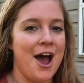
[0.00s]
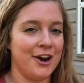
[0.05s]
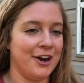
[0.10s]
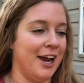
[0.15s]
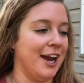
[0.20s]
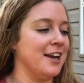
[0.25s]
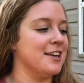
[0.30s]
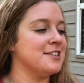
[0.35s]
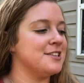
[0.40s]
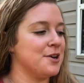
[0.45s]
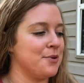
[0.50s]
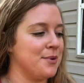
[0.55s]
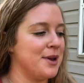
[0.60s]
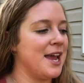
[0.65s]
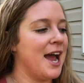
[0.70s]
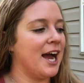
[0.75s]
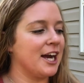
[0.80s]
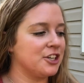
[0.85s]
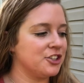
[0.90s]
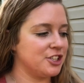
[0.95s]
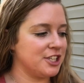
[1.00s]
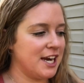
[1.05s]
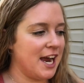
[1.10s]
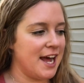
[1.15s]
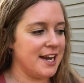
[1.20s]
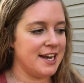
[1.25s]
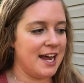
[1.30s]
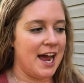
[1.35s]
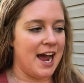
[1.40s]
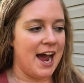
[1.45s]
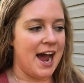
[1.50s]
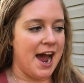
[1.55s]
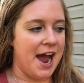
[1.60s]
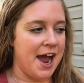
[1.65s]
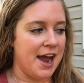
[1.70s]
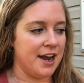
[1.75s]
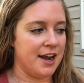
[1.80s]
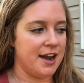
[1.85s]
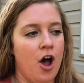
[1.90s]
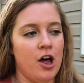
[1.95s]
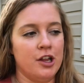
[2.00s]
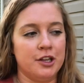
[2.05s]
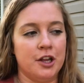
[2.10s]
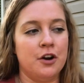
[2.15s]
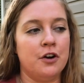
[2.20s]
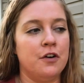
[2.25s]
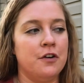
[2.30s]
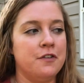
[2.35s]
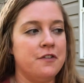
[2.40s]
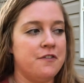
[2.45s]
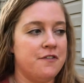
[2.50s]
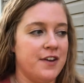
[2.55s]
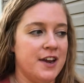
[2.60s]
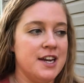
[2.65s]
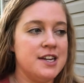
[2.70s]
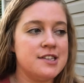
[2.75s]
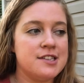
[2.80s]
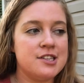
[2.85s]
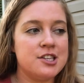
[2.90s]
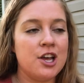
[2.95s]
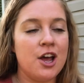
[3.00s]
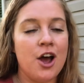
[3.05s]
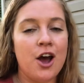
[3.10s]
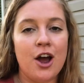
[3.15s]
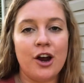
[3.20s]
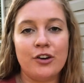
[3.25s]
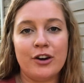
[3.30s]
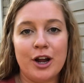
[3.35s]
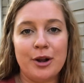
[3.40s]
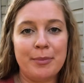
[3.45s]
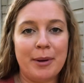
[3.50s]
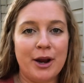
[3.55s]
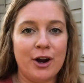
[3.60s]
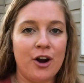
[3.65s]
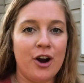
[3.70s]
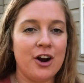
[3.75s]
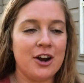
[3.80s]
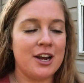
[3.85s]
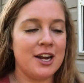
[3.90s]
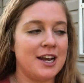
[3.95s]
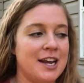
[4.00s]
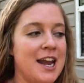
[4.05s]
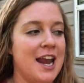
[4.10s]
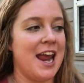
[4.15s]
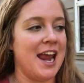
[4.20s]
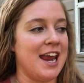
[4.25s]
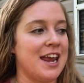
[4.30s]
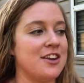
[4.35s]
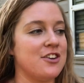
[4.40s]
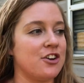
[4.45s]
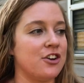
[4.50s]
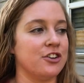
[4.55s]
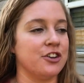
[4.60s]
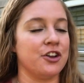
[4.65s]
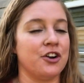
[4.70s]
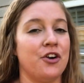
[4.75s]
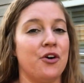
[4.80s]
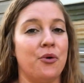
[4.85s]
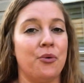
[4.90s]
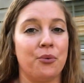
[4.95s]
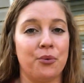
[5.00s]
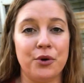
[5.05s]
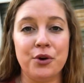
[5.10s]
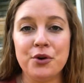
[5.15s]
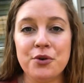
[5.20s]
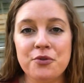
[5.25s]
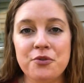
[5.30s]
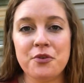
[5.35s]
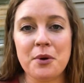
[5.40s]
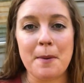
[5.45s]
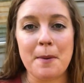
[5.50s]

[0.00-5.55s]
Okay, so we actually had to add a little fence around my garden and a little roof